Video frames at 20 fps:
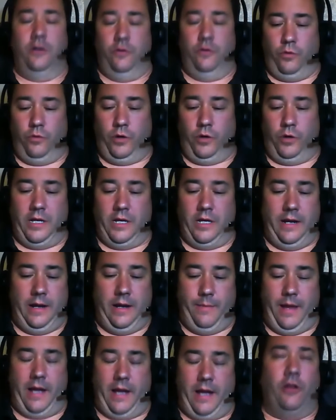working, and
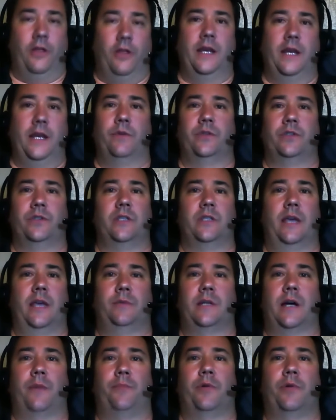I'm not calling anyone's
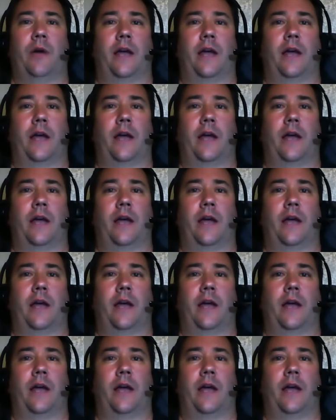names out,